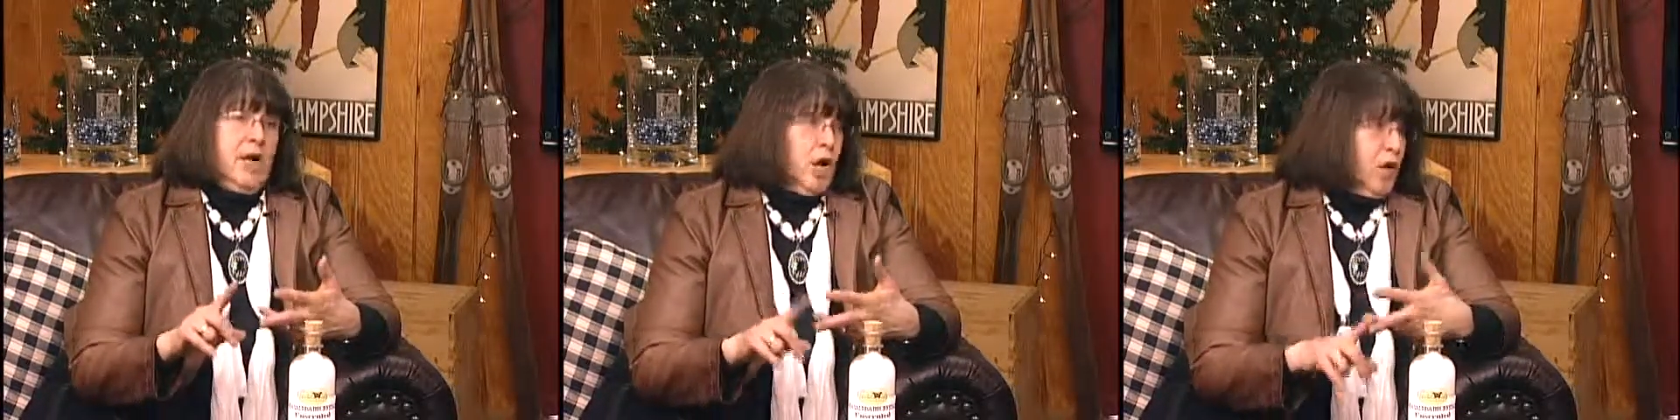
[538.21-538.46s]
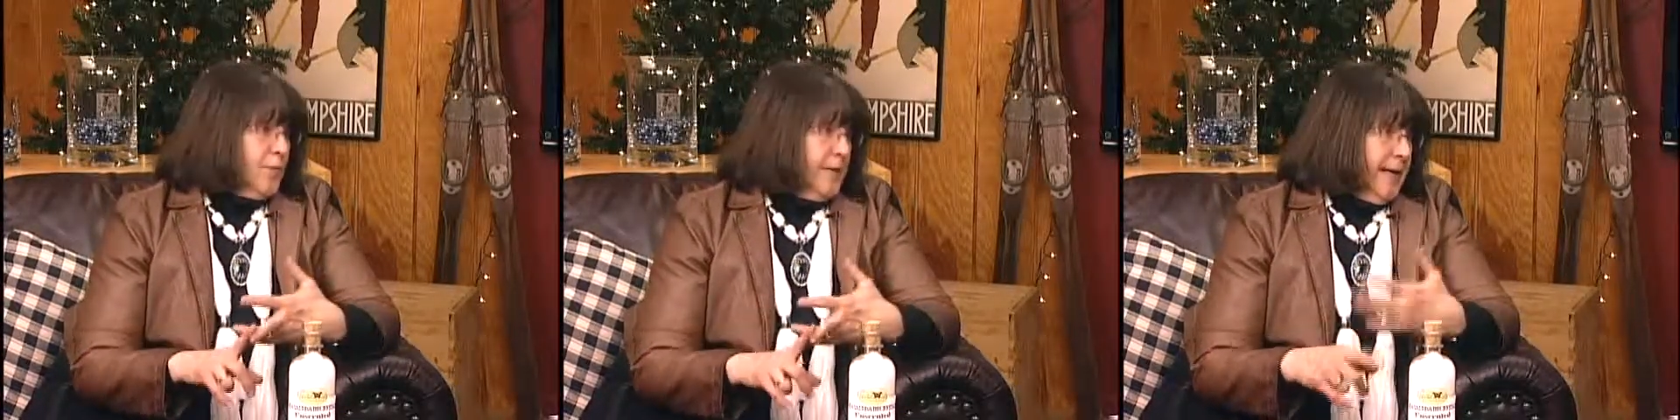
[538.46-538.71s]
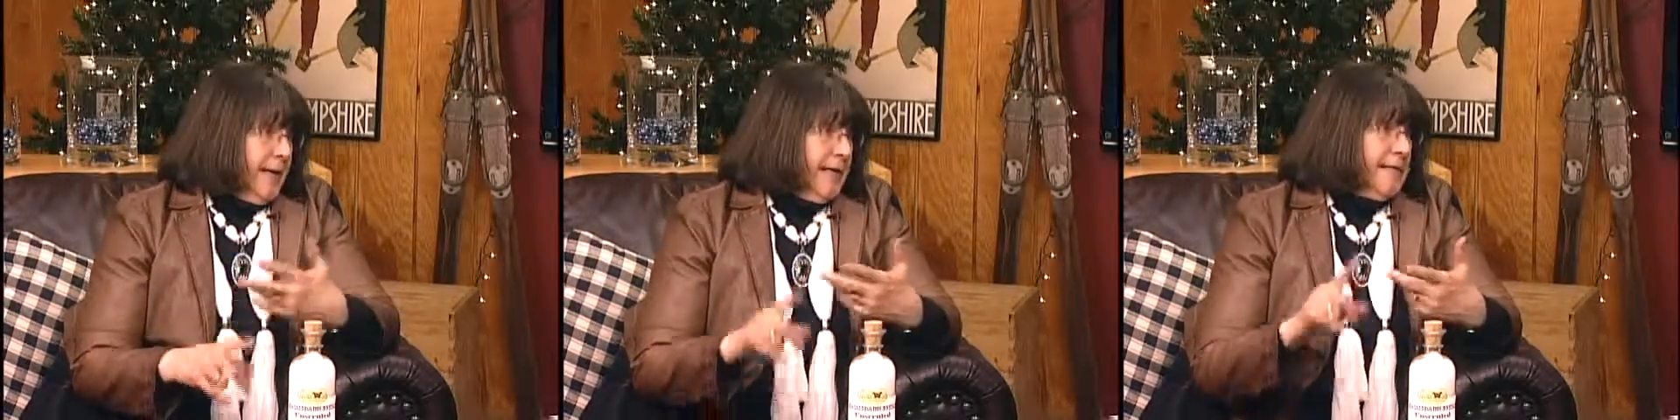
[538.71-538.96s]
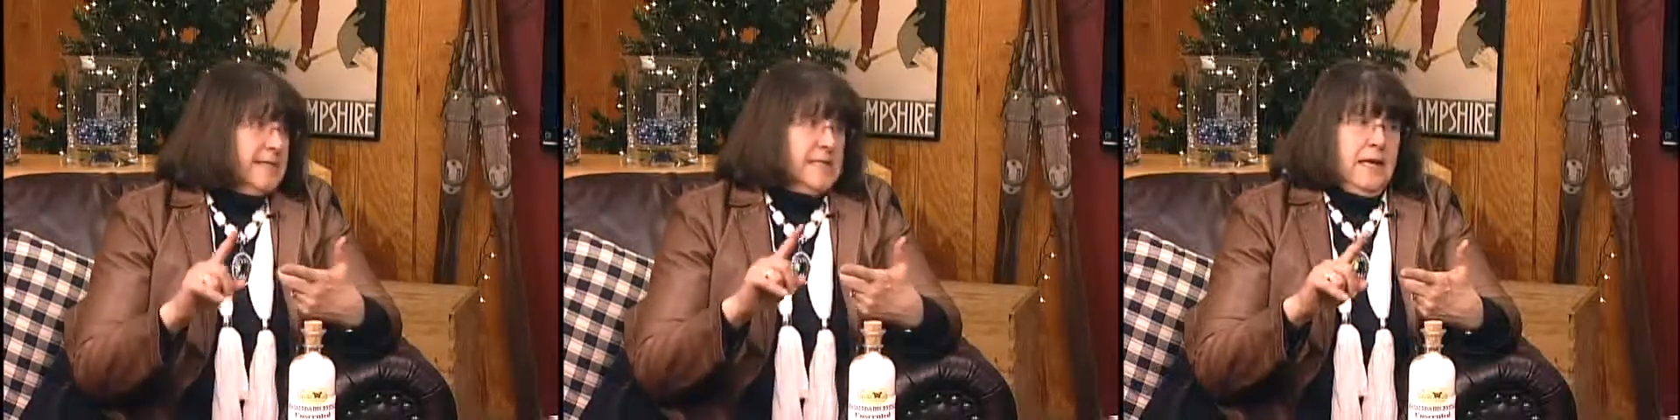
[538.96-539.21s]

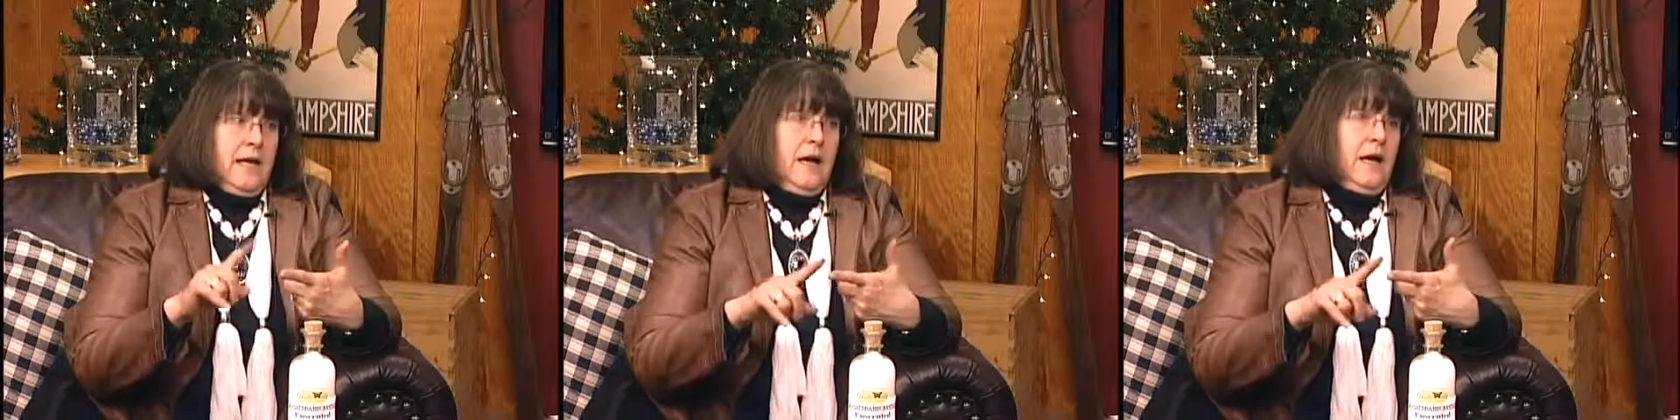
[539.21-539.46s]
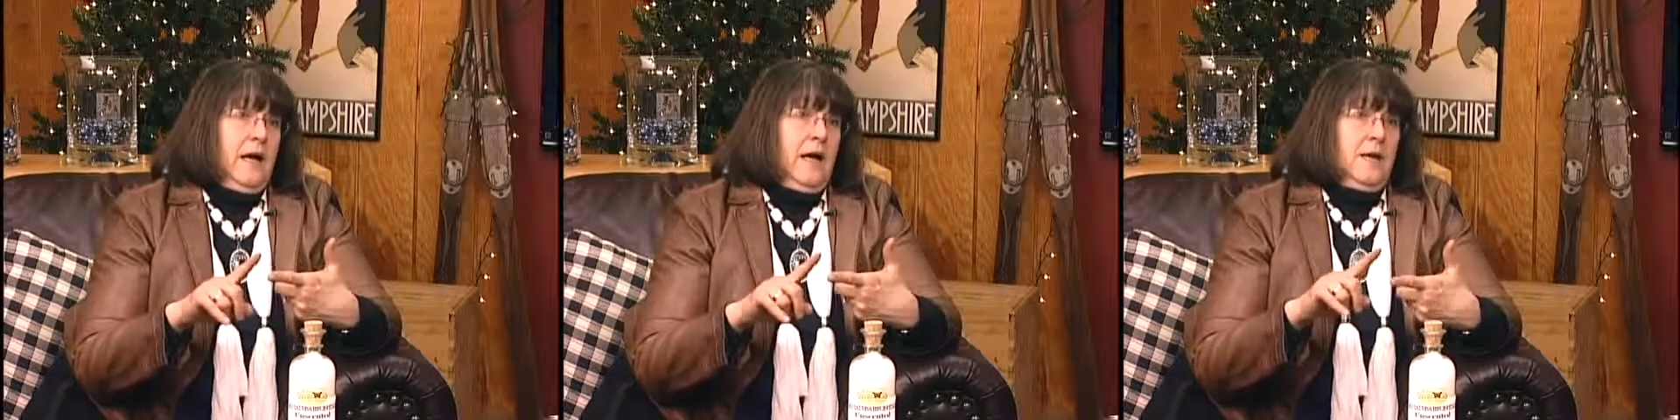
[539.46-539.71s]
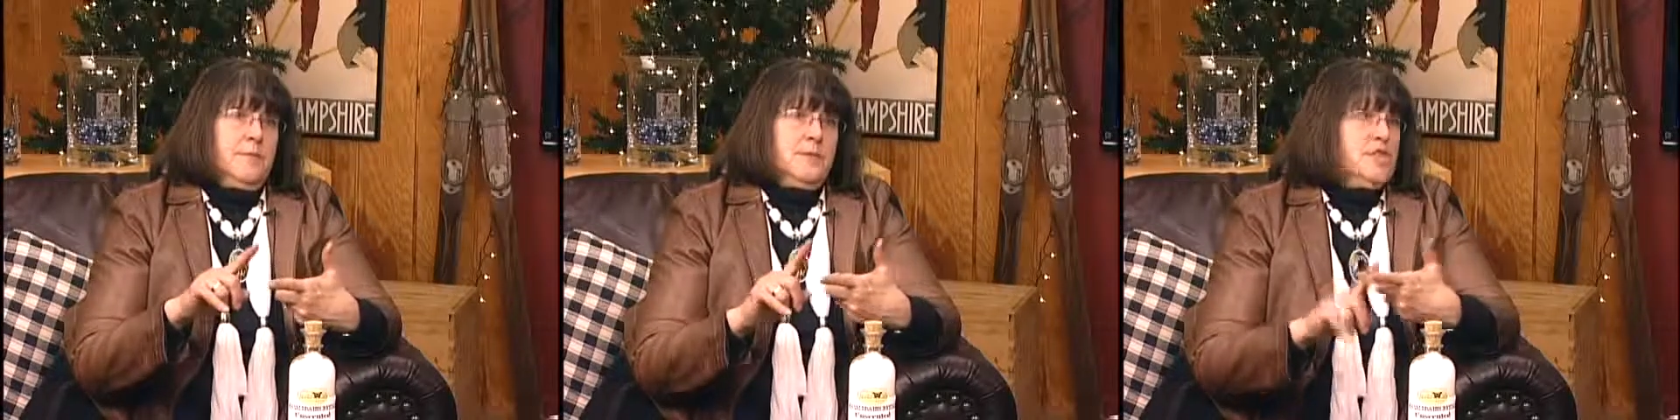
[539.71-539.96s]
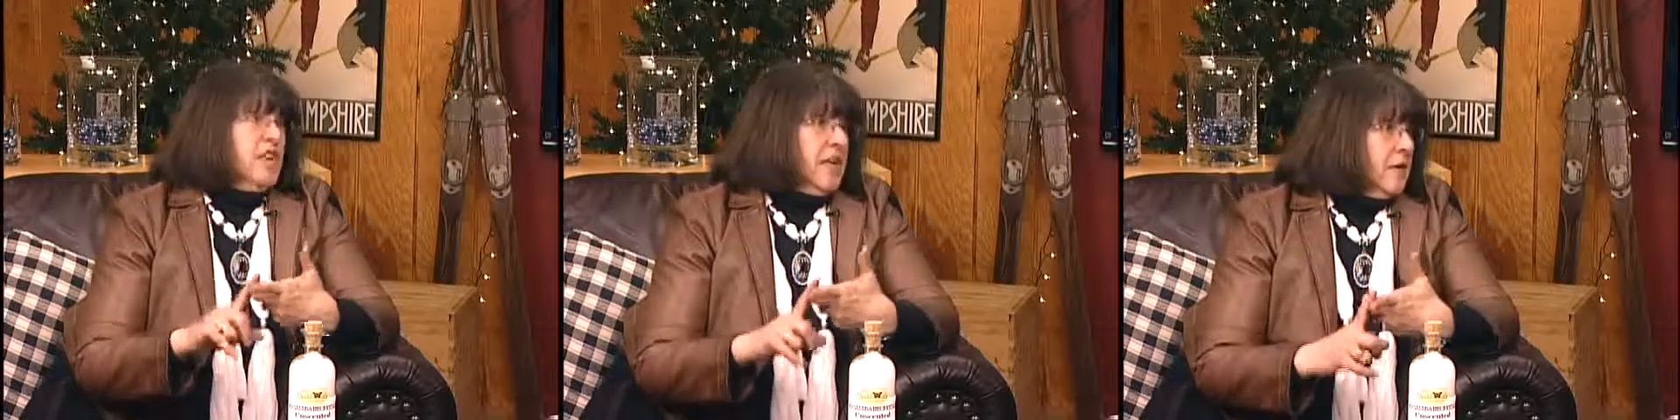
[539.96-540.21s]
herpes,
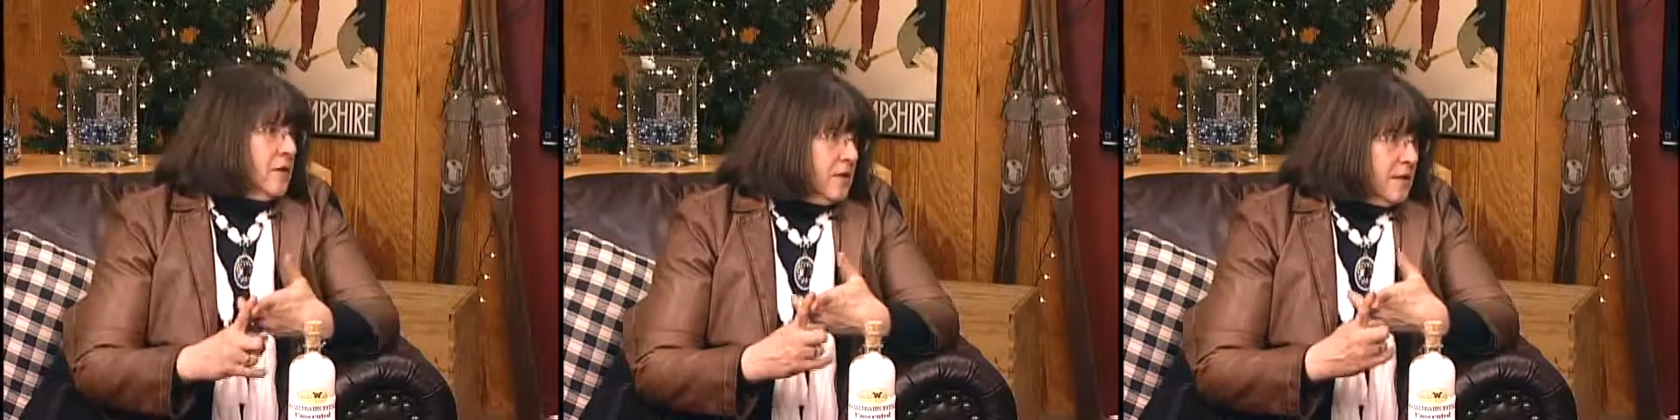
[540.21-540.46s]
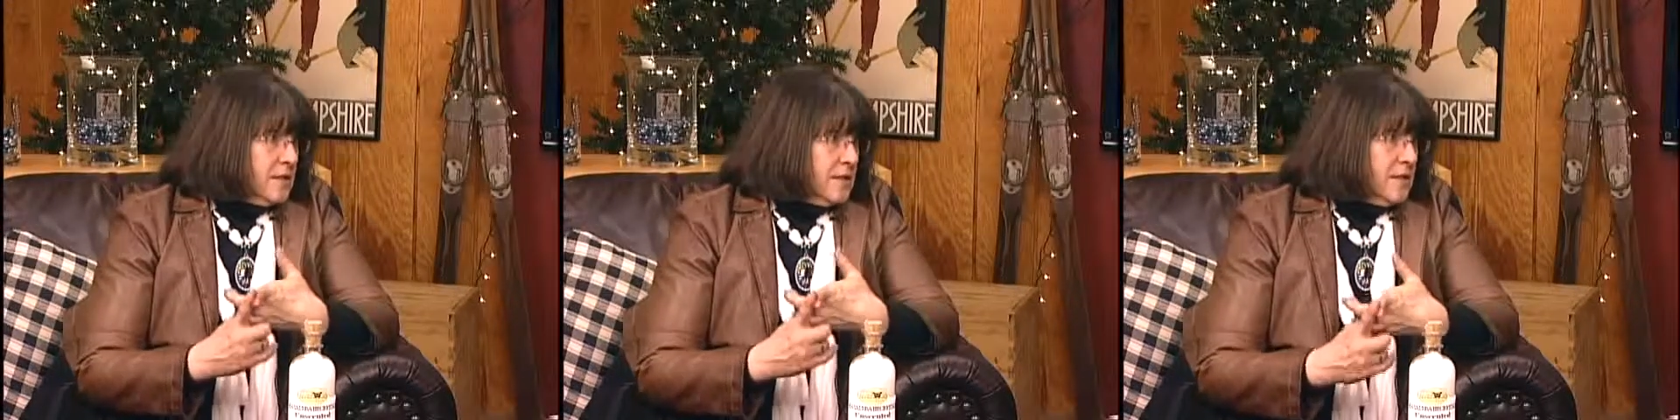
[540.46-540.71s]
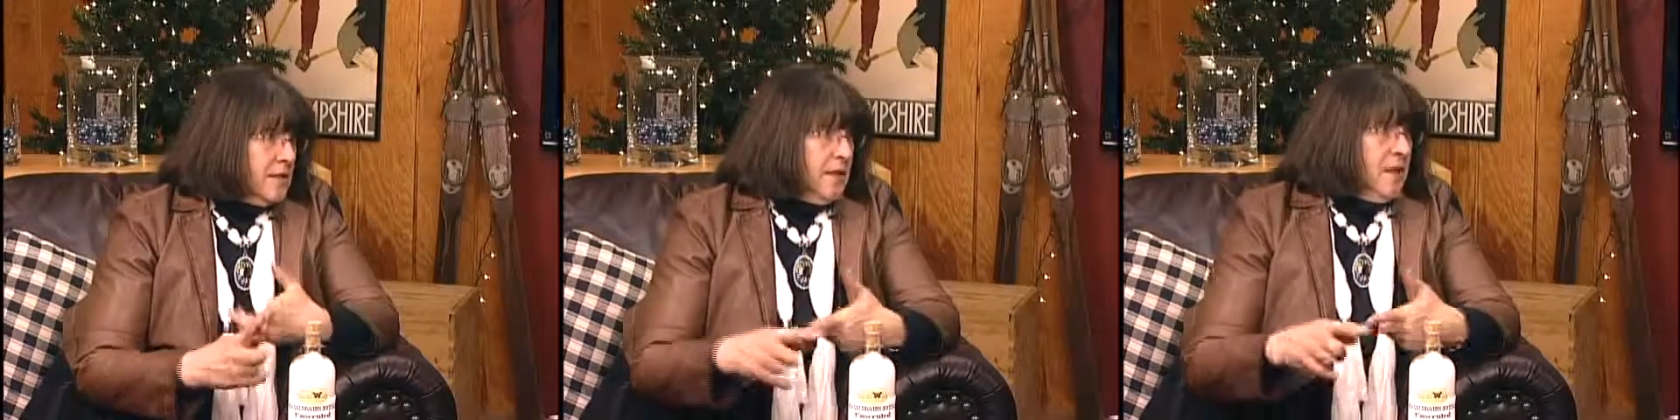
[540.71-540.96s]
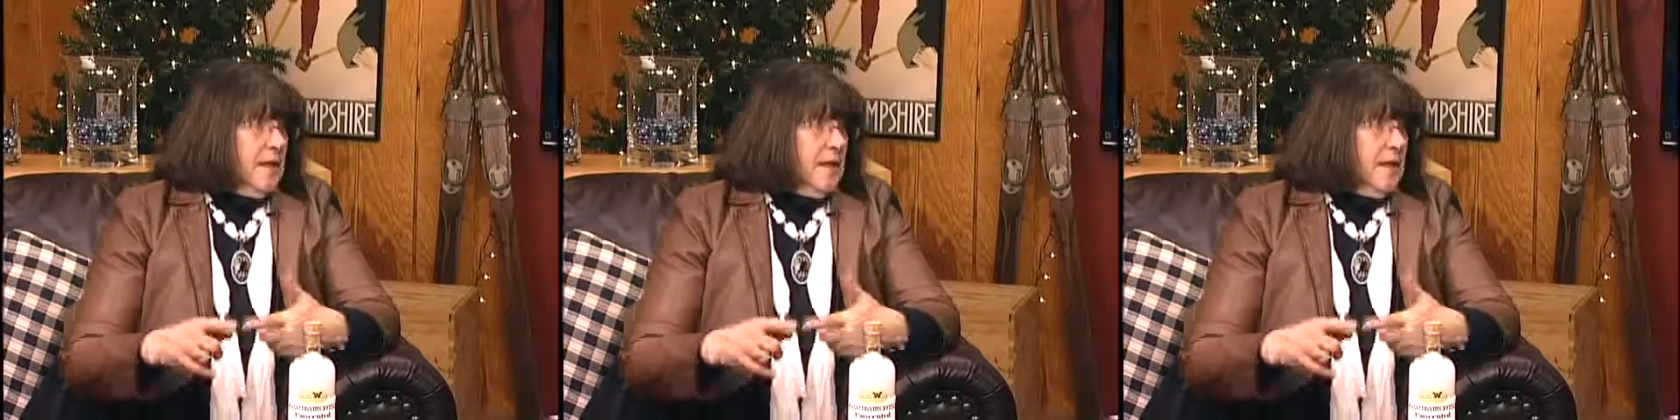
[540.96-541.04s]
shingles.